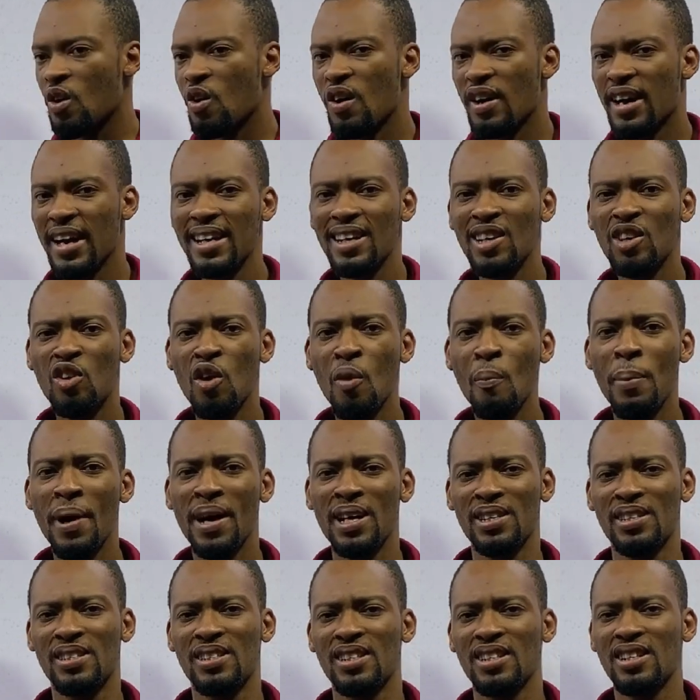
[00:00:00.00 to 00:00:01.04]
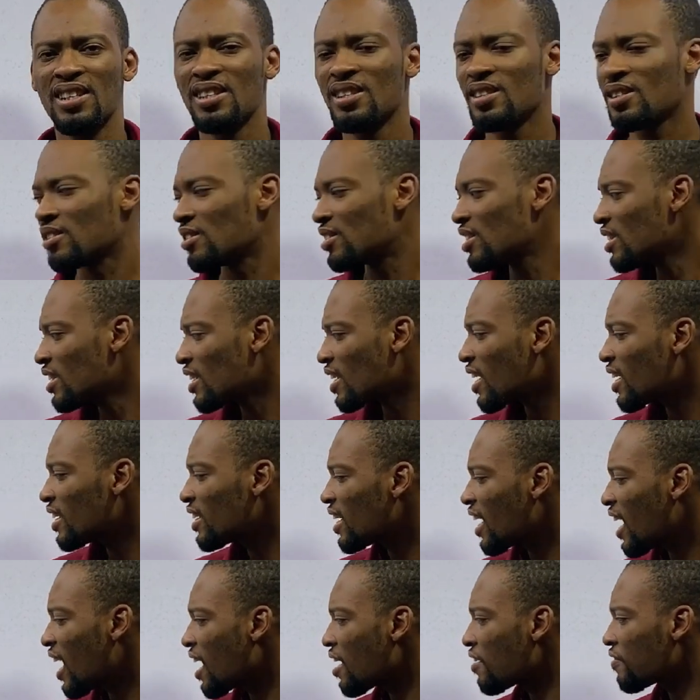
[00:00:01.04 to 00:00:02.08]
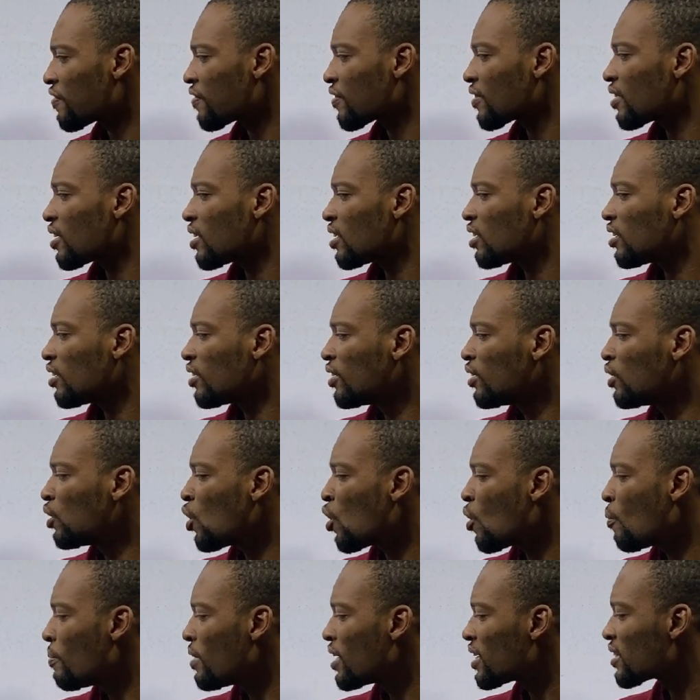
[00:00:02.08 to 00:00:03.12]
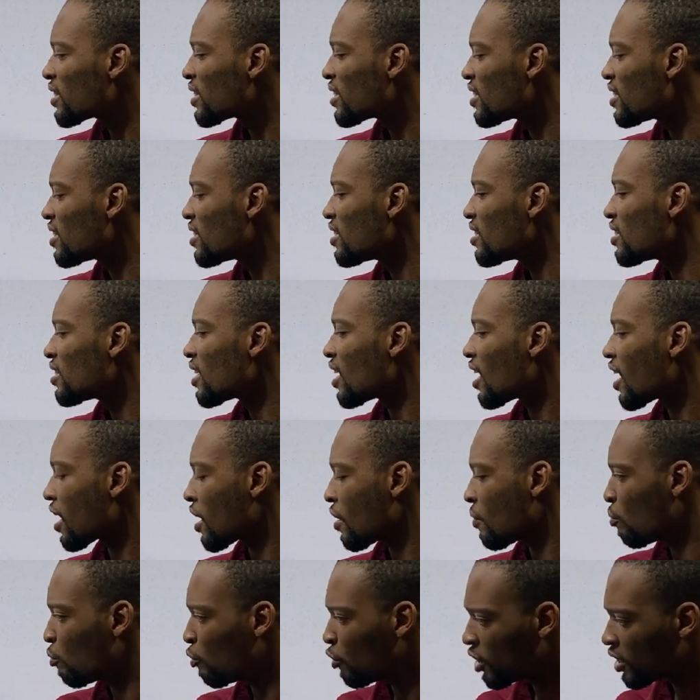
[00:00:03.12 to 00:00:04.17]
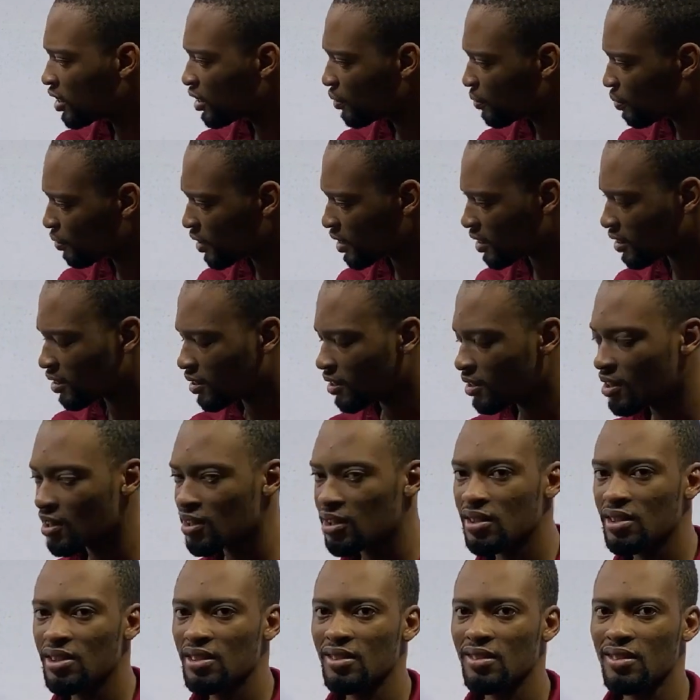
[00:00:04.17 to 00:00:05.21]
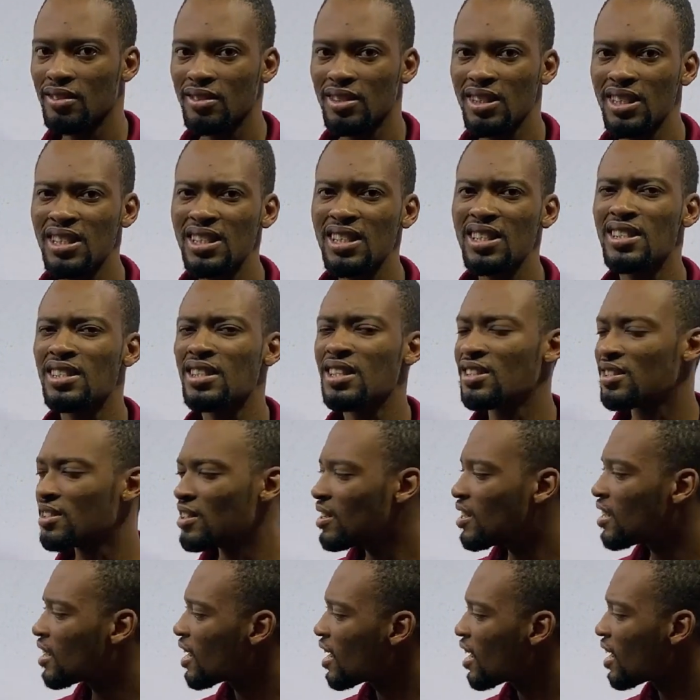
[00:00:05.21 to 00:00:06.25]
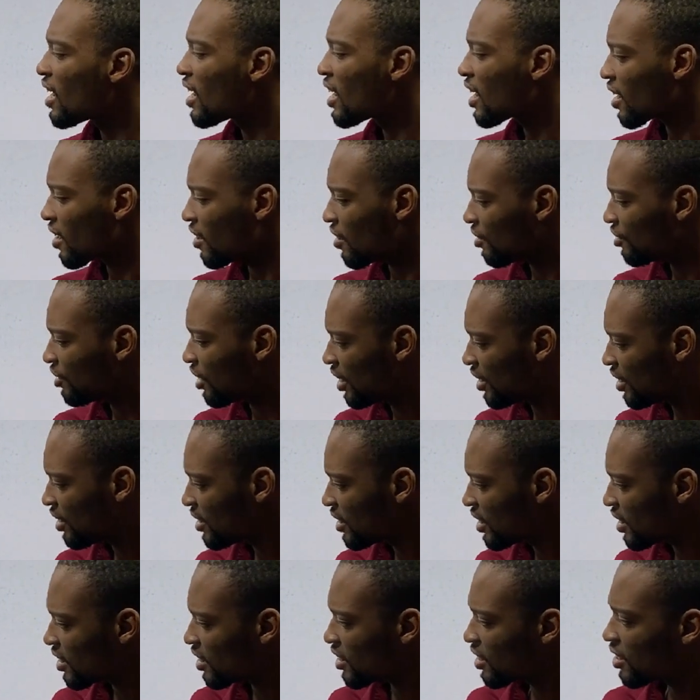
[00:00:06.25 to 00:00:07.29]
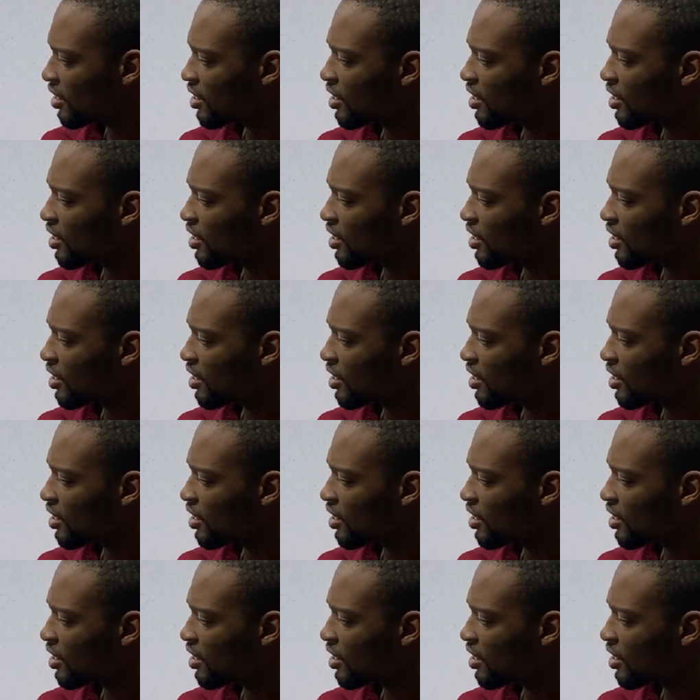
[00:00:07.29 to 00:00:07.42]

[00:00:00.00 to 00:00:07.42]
Organic compounds generally have low melting and boiling point. This is a general characteristic.